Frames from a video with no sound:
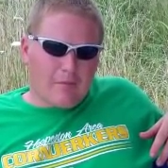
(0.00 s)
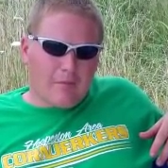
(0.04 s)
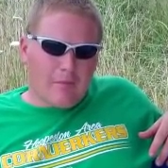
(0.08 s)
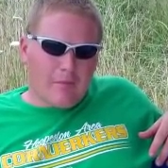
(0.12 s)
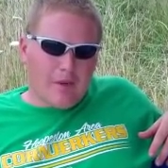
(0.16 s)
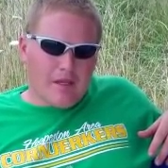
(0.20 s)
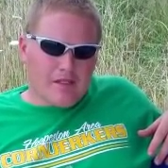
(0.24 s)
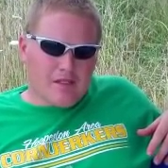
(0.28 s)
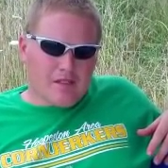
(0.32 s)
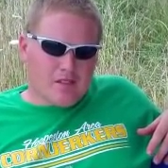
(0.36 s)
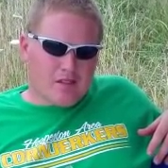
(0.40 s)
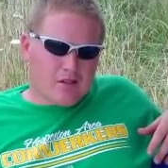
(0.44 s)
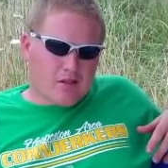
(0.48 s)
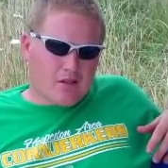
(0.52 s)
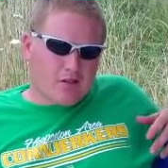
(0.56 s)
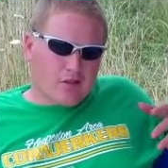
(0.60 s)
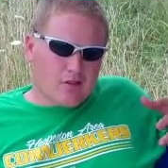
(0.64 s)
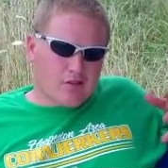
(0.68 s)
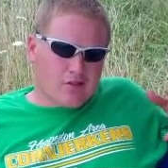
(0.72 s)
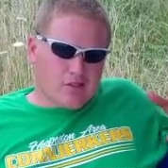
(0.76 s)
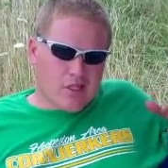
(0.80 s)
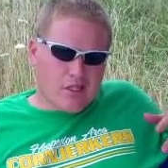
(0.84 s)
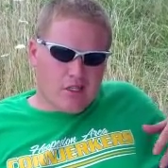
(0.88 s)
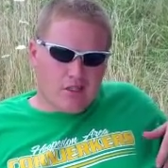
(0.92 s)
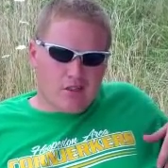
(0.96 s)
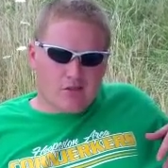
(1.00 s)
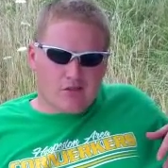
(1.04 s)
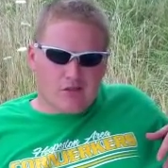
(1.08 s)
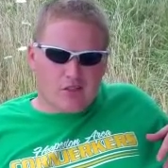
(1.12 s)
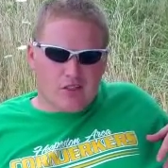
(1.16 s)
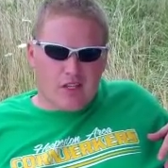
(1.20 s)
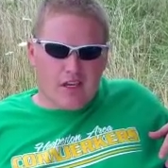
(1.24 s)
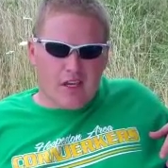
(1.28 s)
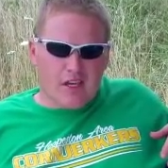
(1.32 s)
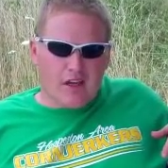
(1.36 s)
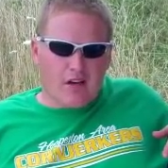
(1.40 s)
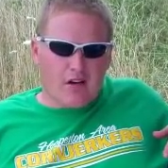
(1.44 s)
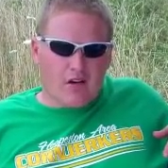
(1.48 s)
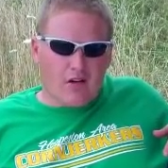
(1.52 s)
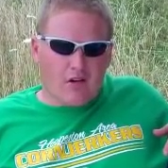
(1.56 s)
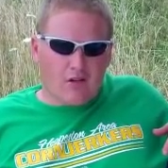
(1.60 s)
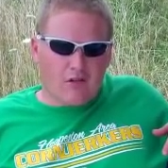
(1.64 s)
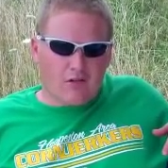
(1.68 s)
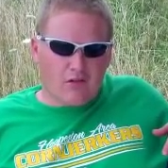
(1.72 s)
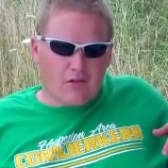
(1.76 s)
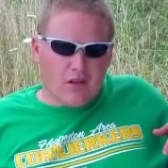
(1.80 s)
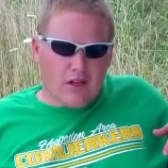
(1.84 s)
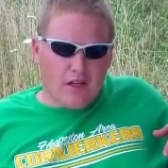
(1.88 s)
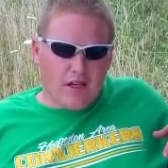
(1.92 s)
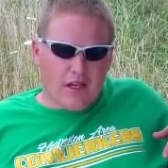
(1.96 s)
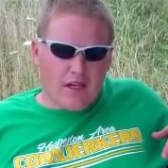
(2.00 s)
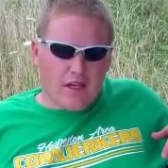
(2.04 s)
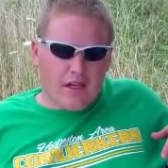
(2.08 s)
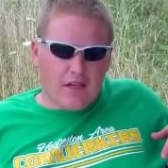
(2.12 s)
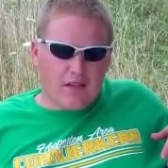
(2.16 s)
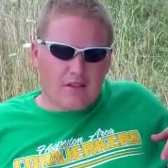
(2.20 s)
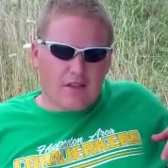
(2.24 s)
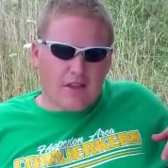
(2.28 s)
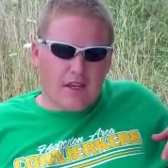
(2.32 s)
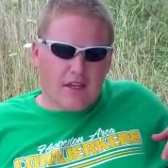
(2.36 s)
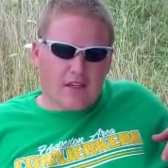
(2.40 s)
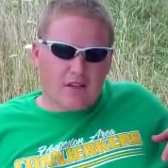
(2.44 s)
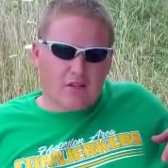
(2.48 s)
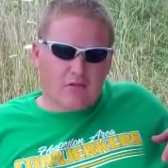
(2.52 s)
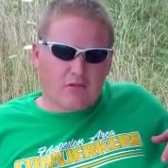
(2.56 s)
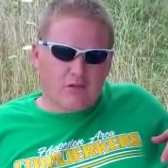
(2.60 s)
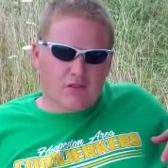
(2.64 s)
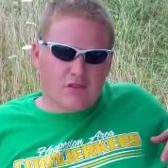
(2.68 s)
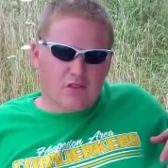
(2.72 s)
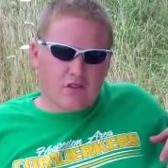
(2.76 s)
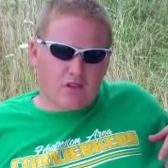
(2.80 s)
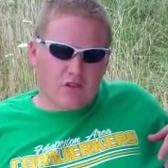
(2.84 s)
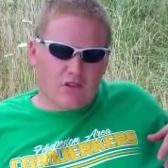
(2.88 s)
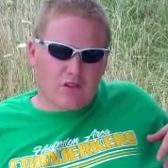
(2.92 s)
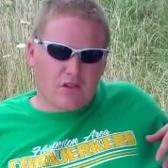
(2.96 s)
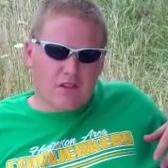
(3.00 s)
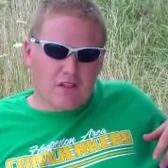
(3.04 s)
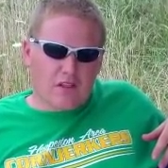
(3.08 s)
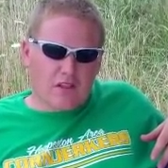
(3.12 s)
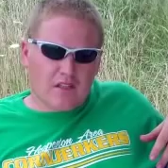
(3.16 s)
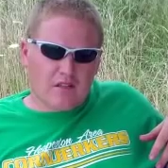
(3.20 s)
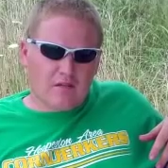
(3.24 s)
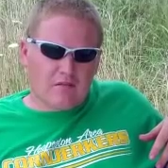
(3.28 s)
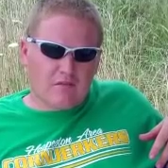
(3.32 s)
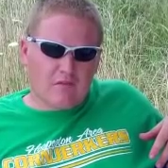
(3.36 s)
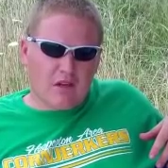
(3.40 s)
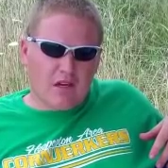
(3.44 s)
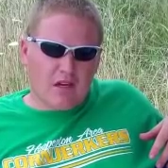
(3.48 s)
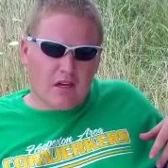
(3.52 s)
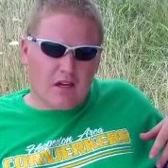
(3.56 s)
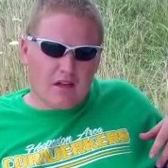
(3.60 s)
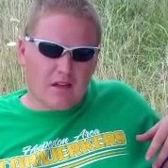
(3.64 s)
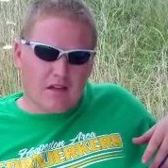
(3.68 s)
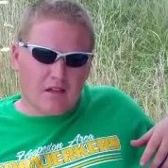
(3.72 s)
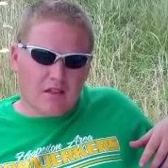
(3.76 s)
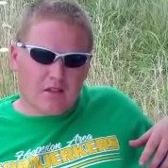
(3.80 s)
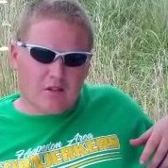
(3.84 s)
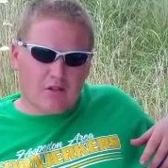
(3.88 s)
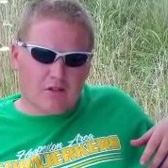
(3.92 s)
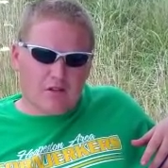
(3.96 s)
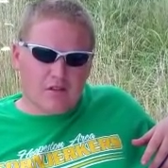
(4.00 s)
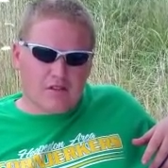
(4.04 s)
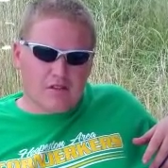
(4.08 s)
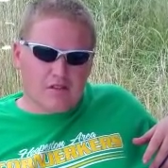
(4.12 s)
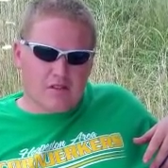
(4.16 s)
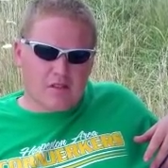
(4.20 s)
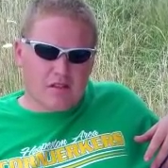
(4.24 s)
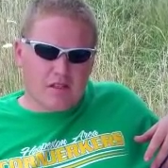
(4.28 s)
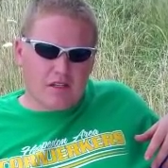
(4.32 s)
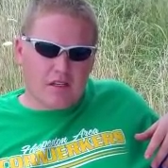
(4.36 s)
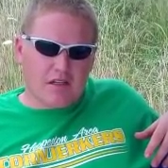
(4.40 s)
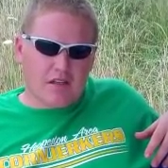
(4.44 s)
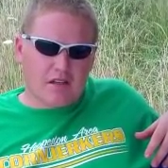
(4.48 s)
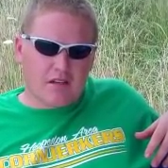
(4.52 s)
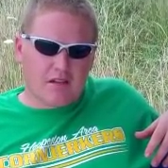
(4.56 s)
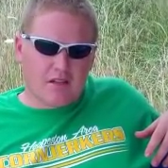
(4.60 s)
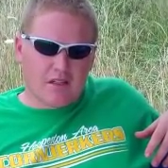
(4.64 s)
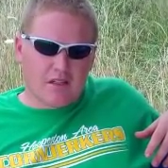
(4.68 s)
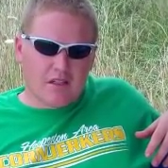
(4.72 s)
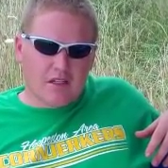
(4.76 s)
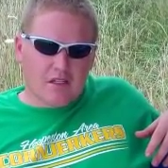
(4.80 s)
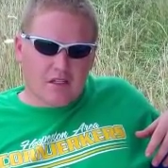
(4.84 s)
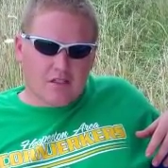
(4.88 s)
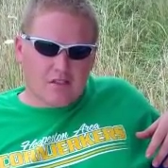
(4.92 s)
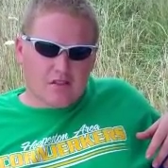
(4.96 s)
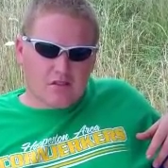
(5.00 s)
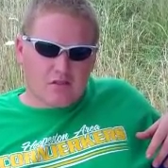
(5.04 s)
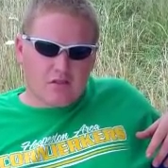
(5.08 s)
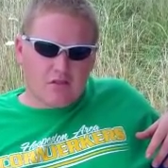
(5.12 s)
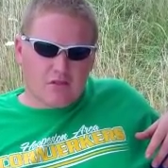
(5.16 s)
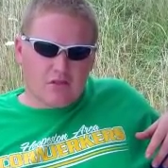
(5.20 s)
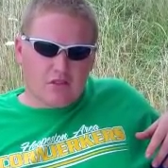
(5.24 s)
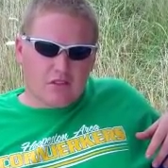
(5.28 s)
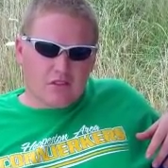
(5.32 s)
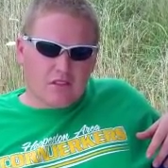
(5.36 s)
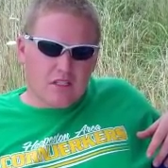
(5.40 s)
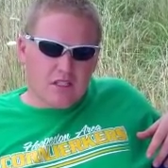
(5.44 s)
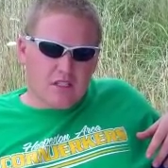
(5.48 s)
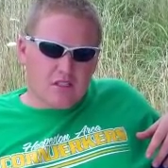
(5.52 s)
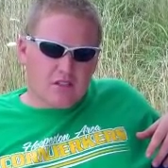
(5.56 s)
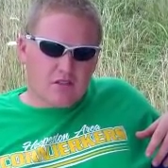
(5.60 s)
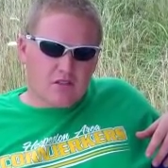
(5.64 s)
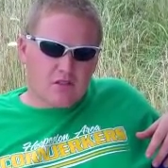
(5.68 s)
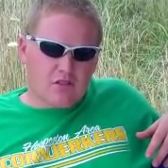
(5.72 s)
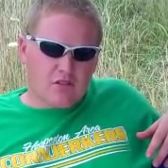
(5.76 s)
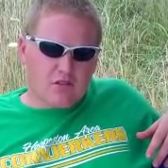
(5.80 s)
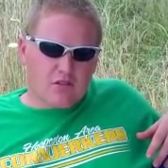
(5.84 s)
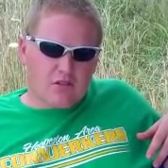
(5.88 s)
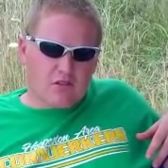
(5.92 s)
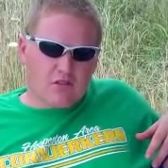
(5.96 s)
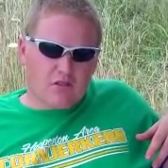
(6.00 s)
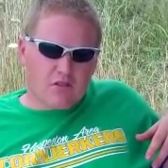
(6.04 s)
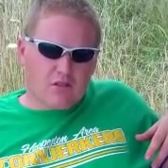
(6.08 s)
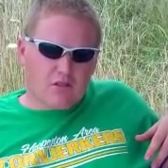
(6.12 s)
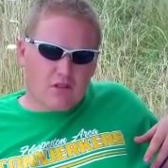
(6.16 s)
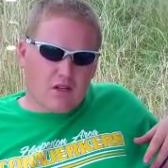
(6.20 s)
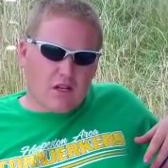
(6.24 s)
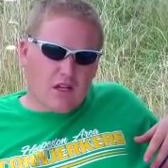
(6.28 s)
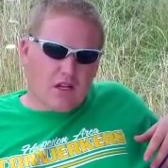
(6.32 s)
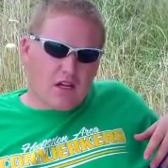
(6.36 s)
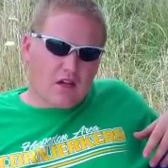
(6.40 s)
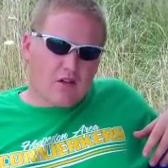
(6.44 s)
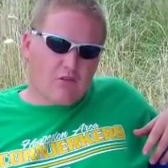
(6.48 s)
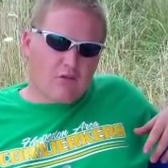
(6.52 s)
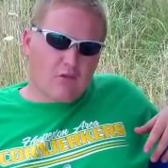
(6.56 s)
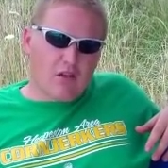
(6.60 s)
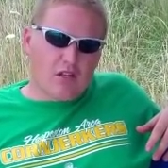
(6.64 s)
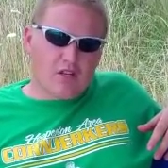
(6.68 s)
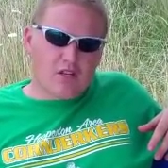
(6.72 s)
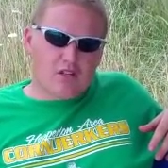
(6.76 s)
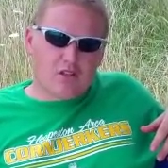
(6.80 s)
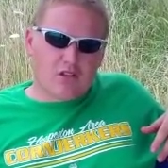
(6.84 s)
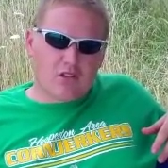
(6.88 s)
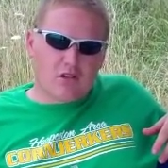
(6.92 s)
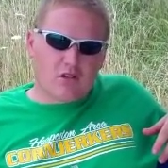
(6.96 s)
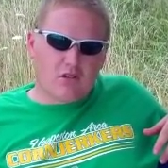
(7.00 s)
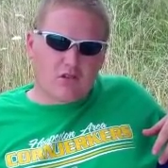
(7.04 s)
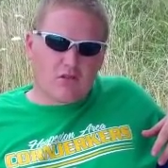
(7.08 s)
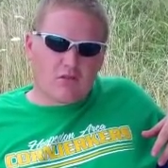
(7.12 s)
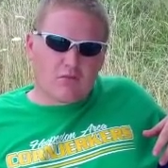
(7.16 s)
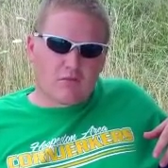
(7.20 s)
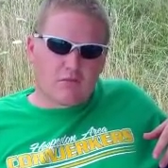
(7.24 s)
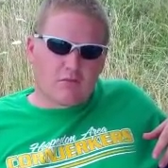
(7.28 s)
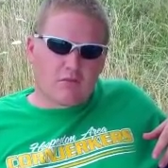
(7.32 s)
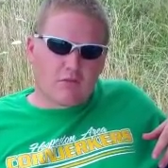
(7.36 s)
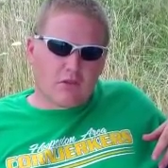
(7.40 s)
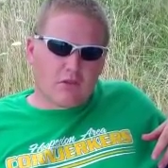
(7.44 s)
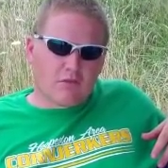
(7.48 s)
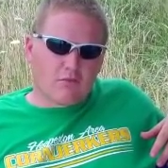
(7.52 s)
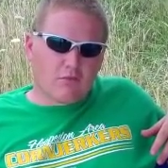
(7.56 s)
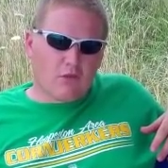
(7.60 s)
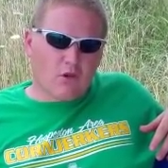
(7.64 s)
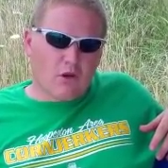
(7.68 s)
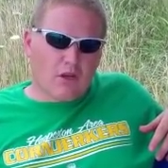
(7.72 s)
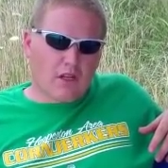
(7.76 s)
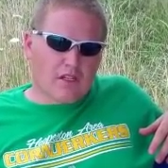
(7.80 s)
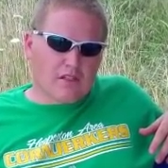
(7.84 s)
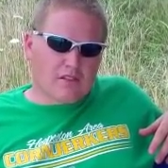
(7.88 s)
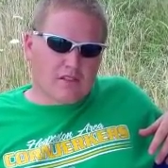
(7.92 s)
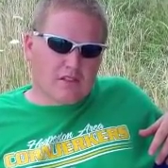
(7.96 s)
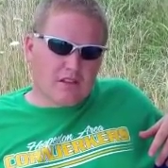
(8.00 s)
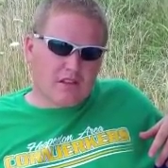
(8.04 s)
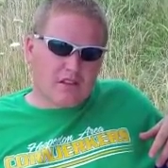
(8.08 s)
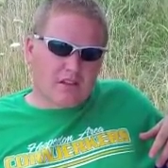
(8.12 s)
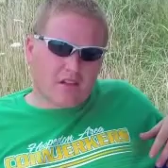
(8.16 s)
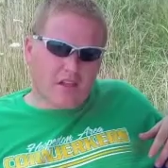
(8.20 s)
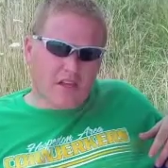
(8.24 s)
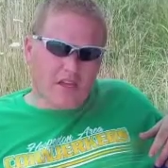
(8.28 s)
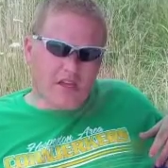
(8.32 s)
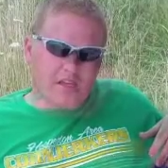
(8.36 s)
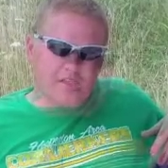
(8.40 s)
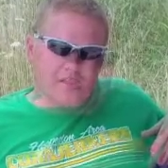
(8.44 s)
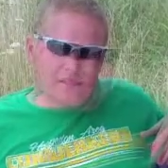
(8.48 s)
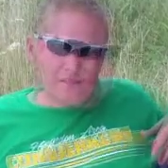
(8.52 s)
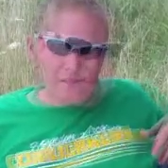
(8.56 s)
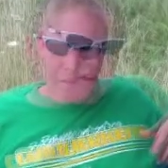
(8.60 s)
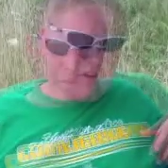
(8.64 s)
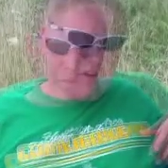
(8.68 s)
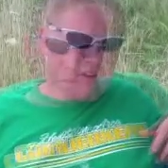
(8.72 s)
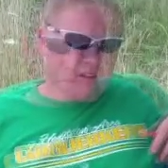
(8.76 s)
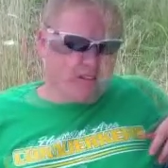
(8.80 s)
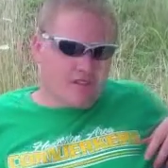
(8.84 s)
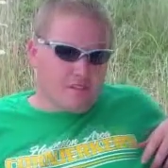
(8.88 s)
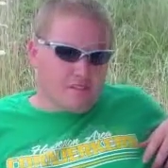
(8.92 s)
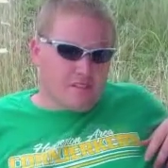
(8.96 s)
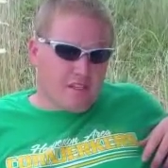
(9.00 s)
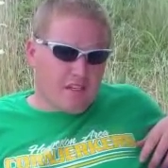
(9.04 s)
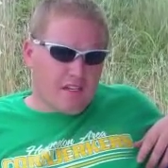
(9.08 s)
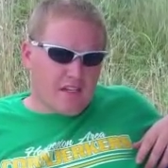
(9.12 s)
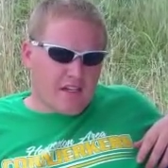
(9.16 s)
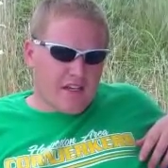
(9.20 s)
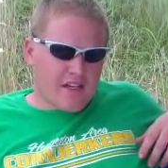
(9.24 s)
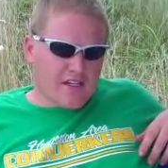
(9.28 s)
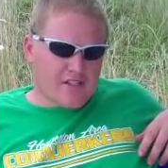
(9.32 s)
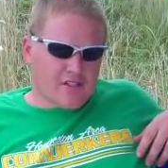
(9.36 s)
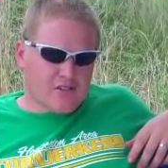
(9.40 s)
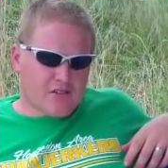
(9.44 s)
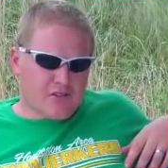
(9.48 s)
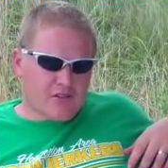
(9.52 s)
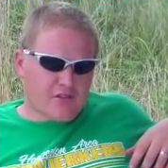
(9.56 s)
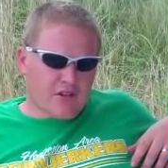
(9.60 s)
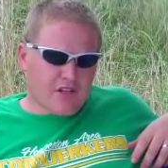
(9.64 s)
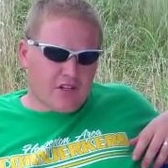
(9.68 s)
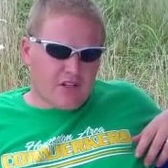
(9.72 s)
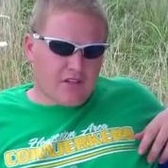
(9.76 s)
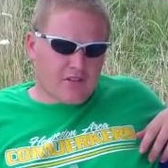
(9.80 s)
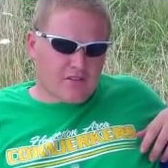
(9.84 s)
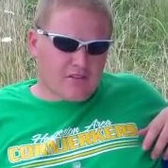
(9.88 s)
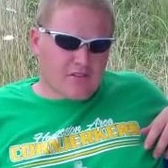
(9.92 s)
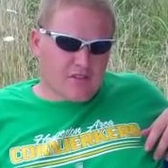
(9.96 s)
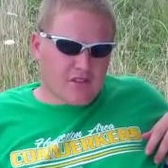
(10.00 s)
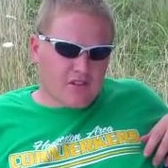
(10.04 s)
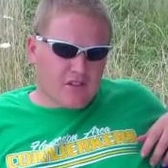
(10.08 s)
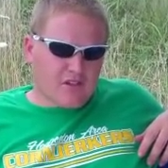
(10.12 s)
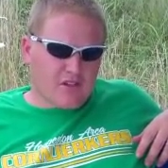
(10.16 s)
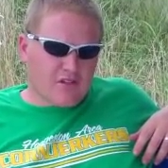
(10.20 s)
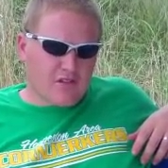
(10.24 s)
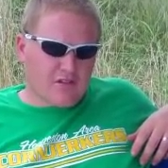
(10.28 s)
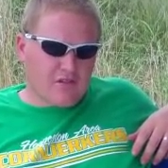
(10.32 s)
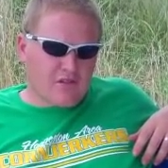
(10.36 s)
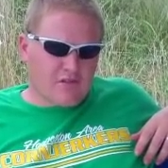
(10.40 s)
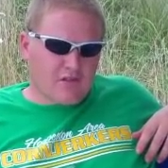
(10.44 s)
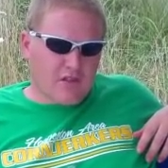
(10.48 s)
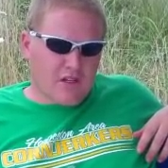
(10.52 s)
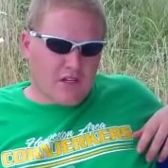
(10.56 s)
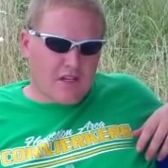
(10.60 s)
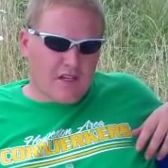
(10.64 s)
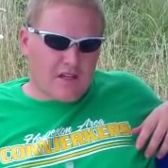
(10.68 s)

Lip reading: based on their tenure scale, and that could result in increased student-to-teacher ratio with more kids in the class. As far as extracurriculars go,